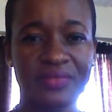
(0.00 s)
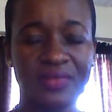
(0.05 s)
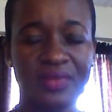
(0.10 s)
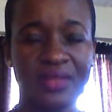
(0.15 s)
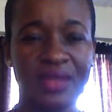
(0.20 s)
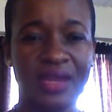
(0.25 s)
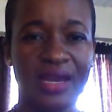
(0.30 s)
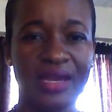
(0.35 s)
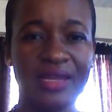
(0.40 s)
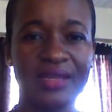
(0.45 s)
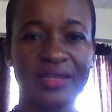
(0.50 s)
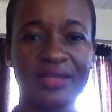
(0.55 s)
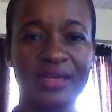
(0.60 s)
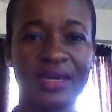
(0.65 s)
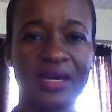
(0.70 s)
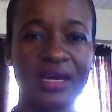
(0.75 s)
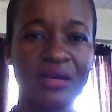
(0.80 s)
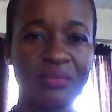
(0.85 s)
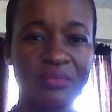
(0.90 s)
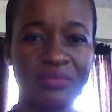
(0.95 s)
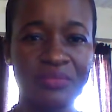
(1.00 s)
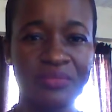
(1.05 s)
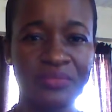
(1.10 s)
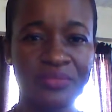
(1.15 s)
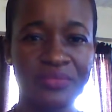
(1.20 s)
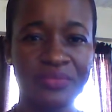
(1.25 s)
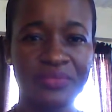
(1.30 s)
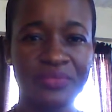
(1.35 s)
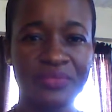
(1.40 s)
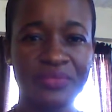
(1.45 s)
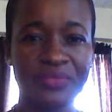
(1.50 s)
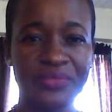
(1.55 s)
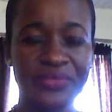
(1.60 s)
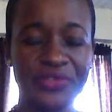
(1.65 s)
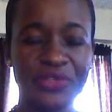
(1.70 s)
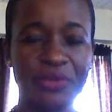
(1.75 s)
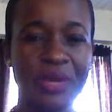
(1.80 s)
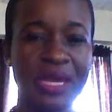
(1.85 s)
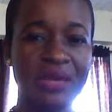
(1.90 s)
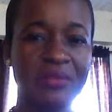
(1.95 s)
and
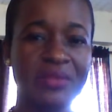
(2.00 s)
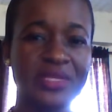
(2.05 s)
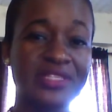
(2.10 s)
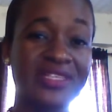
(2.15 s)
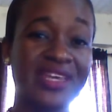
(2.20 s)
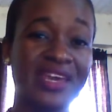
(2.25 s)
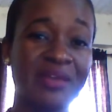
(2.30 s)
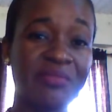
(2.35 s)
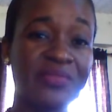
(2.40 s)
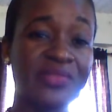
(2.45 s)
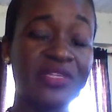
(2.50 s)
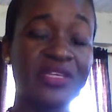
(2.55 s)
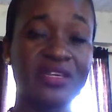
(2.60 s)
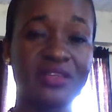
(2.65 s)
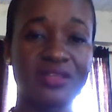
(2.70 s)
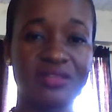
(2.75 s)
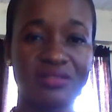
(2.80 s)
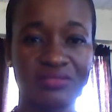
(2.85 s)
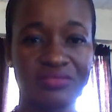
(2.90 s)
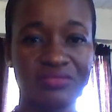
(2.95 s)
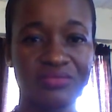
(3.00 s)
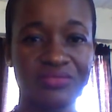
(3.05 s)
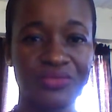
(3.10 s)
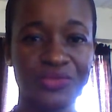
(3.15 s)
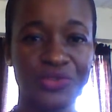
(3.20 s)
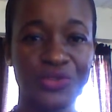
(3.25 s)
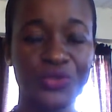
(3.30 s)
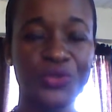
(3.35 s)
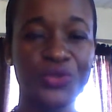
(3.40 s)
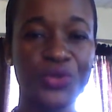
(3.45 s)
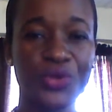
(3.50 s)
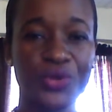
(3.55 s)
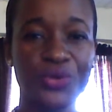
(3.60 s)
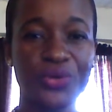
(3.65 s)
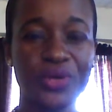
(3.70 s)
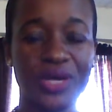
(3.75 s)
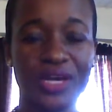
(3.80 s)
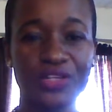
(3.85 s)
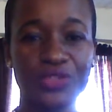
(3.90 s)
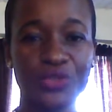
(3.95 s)
you might be tempted to
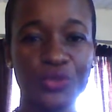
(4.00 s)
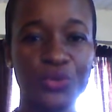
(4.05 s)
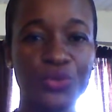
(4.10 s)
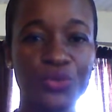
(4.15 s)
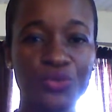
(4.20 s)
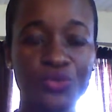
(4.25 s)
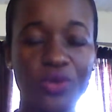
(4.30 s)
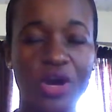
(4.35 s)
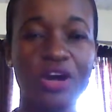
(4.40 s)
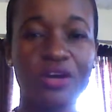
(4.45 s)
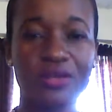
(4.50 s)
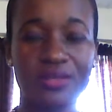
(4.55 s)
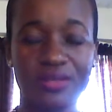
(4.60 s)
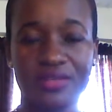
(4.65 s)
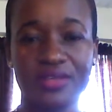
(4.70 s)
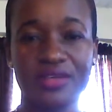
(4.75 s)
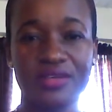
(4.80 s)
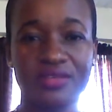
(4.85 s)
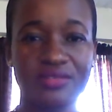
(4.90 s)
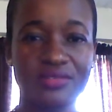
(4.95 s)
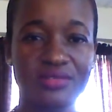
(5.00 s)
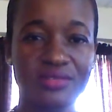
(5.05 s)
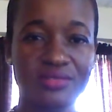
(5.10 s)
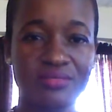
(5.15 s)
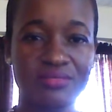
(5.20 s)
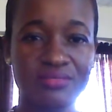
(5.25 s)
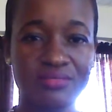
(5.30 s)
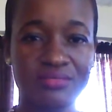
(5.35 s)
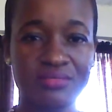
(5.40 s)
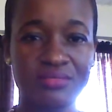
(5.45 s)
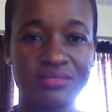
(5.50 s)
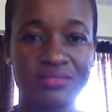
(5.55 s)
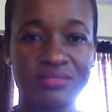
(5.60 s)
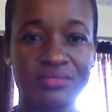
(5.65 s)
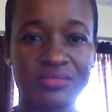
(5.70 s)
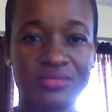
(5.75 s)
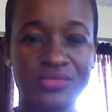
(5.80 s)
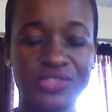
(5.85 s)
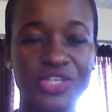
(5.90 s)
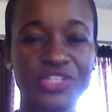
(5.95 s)
go and do wrong things
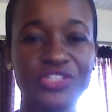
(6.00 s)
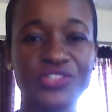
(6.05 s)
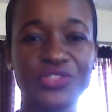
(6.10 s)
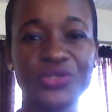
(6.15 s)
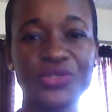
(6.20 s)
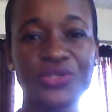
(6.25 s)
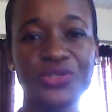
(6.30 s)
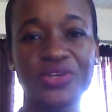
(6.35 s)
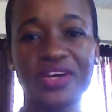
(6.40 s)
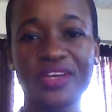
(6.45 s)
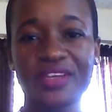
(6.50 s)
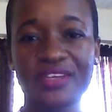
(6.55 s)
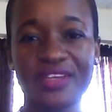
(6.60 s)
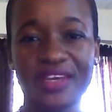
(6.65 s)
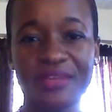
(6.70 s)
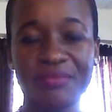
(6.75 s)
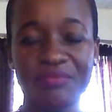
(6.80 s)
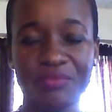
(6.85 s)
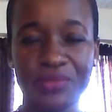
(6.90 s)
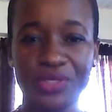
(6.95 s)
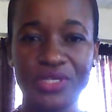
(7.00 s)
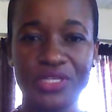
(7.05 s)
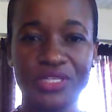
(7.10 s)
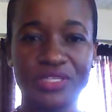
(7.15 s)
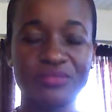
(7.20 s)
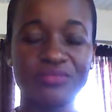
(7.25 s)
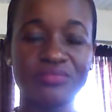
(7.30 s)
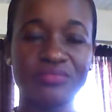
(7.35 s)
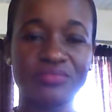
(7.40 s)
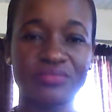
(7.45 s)
just so you can get money.